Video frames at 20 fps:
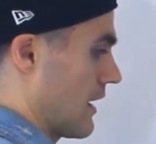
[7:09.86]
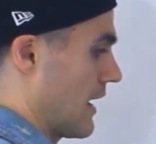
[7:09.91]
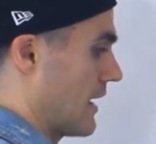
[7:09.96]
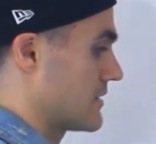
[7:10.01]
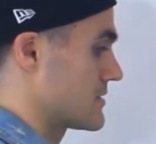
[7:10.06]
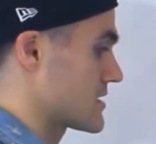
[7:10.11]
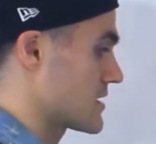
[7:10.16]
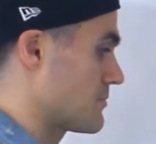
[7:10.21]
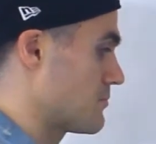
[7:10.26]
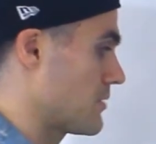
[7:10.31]

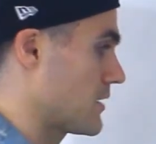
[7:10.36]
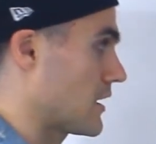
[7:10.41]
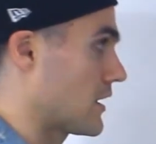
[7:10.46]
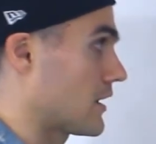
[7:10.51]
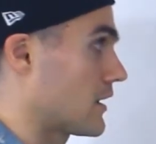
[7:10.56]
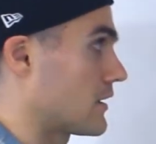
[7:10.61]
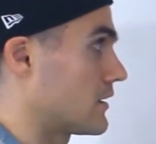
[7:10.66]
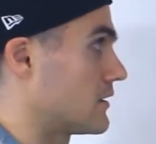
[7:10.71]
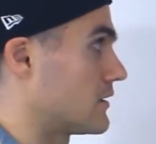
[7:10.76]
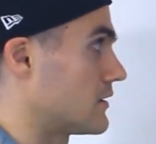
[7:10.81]
ends up
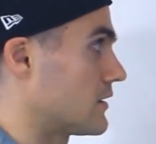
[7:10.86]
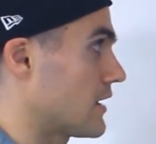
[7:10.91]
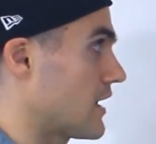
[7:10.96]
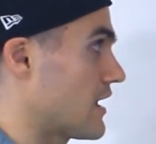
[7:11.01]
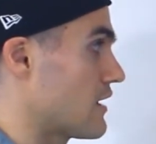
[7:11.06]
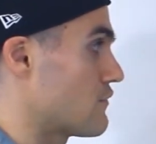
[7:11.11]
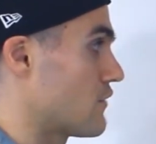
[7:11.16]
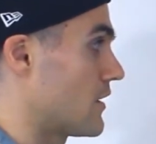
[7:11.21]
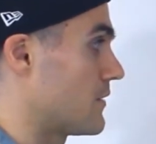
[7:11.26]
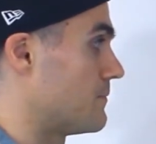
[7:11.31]
being
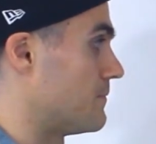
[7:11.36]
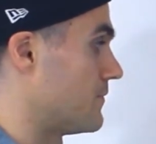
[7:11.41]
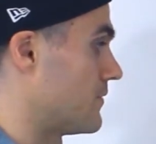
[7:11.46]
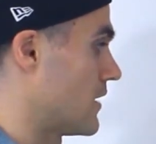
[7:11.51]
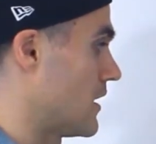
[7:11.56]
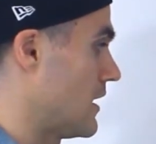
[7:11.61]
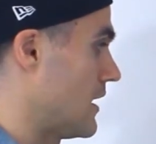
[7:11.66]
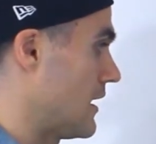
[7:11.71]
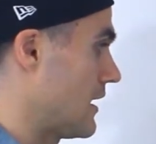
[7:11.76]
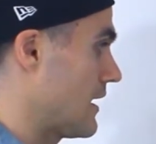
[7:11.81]
even.
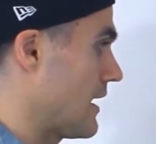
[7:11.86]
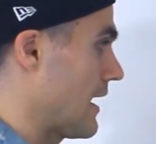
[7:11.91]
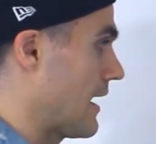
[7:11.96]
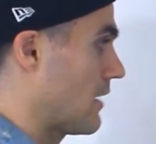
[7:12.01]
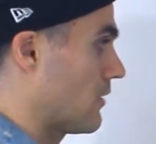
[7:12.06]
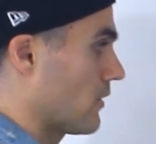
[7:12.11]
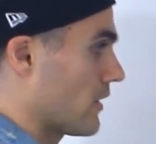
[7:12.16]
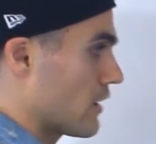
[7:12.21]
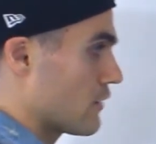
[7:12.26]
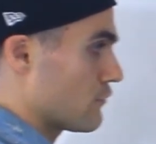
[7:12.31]

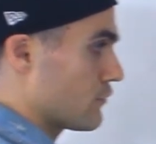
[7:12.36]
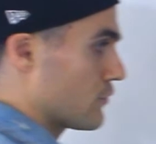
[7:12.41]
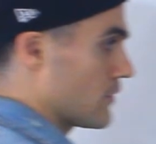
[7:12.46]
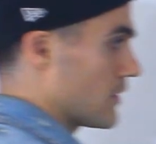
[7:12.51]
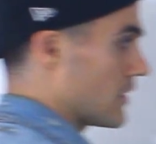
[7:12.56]
Now, if